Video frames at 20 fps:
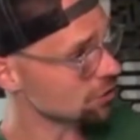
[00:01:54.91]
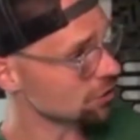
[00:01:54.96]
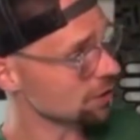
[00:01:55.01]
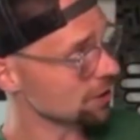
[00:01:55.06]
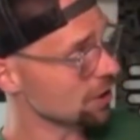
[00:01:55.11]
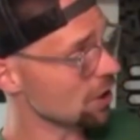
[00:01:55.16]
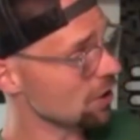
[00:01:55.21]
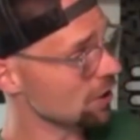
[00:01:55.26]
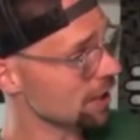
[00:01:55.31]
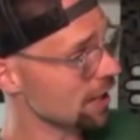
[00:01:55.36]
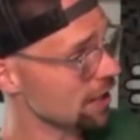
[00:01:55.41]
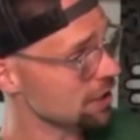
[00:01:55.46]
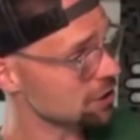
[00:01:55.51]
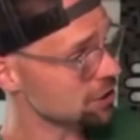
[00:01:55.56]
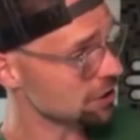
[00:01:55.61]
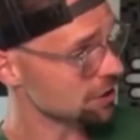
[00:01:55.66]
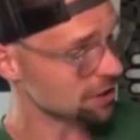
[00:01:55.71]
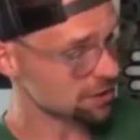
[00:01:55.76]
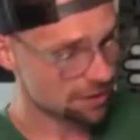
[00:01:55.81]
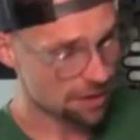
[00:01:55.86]
or
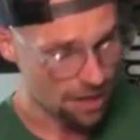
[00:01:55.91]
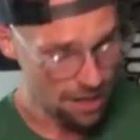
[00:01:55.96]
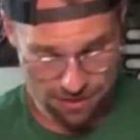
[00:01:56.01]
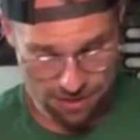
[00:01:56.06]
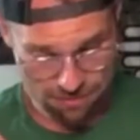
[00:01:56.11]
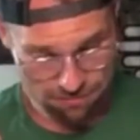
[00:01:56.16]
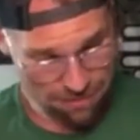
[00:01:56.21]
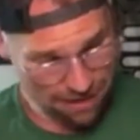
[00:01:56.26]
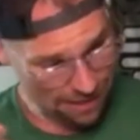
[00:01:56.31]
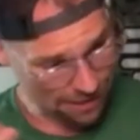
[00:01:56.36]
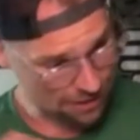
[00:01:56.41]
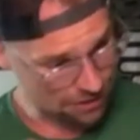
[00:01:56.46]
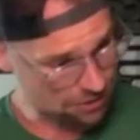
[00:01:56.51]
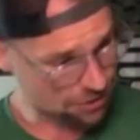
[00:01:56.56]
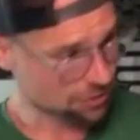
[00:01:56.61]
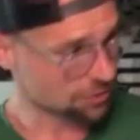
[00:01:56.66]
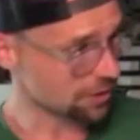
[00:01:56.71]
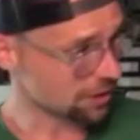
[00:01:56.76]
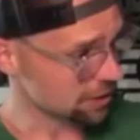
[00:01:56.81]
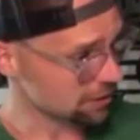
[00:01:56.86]
elongation and then back
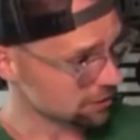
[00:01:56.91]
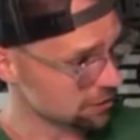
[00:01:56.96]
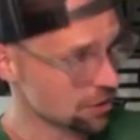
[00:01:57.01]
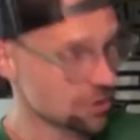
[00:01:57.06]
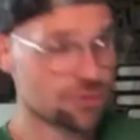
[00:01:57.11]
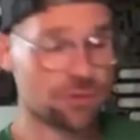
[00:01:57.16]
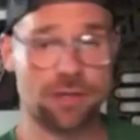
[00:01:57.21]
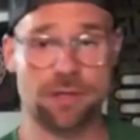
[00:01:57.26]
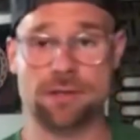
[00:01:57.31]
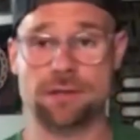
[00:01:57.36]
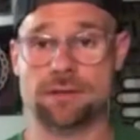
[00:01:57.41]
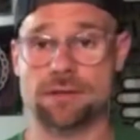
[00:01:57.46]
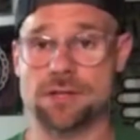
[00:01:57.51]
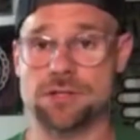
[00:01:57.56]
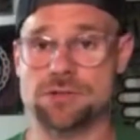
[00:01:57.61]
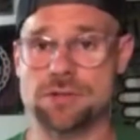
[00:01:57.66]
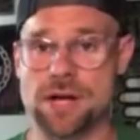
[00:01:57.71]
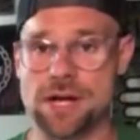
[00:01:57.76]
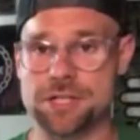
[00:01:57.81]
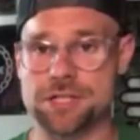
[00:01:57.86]
into a concentric
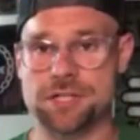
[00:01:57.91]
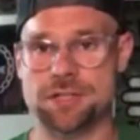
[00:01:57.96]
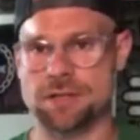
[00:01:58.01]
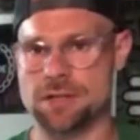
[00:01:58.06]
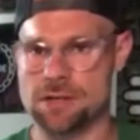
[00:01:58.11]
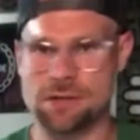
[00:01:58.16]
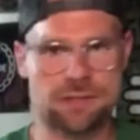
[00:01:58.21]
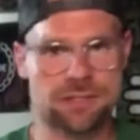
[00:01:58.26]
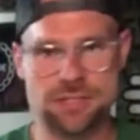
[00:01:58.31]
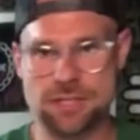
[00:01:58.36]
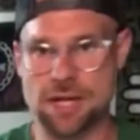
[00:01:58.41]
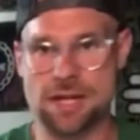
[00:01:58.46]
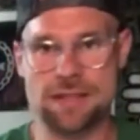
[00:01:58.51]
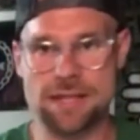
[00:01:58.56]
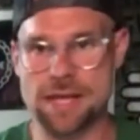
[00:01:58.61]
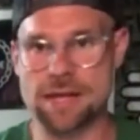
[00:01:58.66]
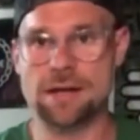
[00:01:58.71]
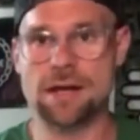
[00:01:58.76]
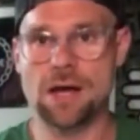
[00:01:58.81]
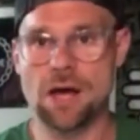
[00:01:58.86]
contraction. It's kind of
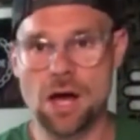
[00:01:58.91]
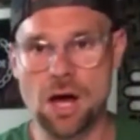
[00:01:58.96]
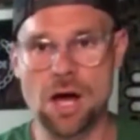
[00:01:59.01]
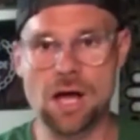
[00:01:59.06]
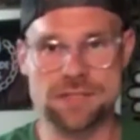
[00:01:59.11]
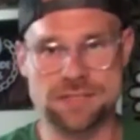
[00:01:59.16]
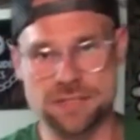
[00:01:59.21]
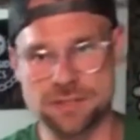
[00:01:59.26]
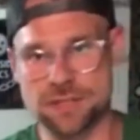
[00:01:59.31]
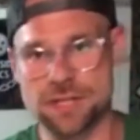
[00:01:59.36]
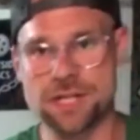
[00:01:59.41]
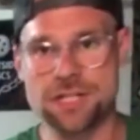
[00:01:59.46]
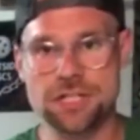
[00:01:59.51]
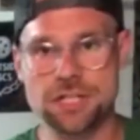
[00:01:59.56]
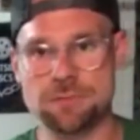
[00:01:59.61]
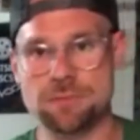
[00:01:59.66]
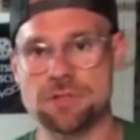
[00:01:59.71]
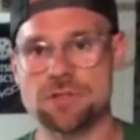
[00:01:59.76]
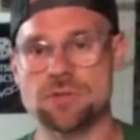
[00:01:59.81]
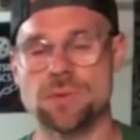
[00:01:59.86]
that
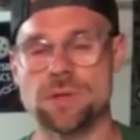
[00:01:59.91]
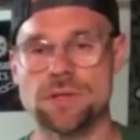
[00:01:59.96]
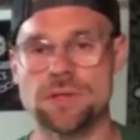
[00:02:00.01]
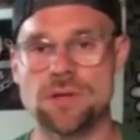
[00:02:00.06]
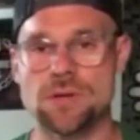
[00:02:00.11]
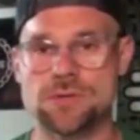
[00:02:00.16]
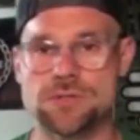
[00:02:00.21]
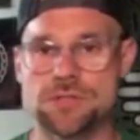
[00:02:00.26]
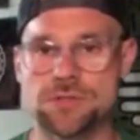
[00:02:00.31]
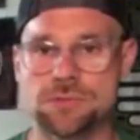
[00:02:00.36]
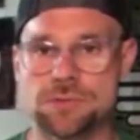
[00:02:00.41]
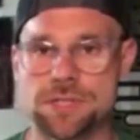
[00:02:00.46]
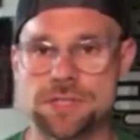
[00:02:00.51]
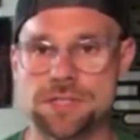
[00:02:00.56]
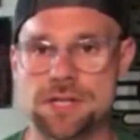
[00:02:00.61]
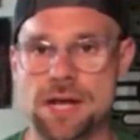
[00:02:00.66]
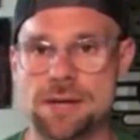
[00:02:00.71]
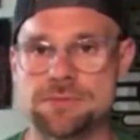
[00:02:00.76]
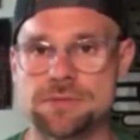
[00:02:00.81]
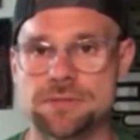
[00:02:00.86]
oscillation between those three
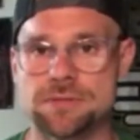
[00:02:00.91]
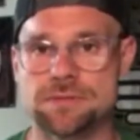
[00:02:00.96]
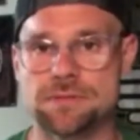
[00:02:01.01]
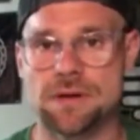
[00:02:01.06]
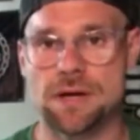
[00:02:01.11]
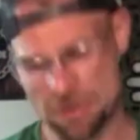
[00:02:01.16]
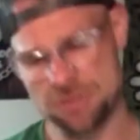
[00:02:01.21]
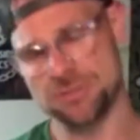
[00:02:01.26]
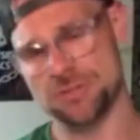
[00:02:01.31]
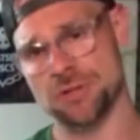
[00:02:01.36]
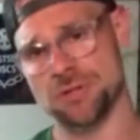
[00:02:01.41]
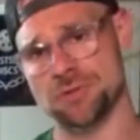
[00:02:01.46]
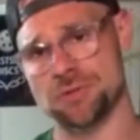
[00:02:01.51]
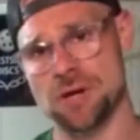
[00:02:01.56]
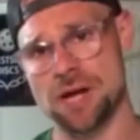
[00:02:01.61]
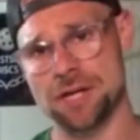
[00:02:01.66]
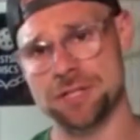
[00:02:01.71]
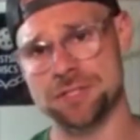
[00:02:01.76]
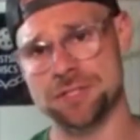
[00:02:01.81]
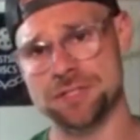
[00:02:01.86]
types of muscle
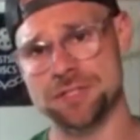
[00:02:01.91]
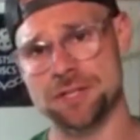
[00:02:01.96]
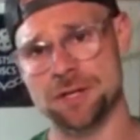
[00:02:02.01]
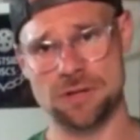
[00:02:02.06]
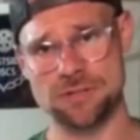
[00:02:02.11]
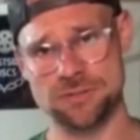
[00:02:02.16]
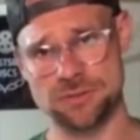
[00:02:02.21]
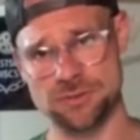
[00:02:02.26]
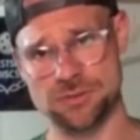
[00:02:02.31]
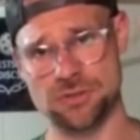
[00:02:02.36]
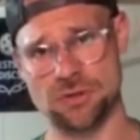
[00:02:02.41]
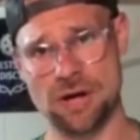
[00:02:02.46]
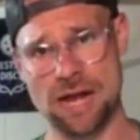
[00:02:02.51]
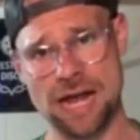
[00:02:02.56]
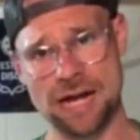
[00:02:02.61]
contractions. Muscles are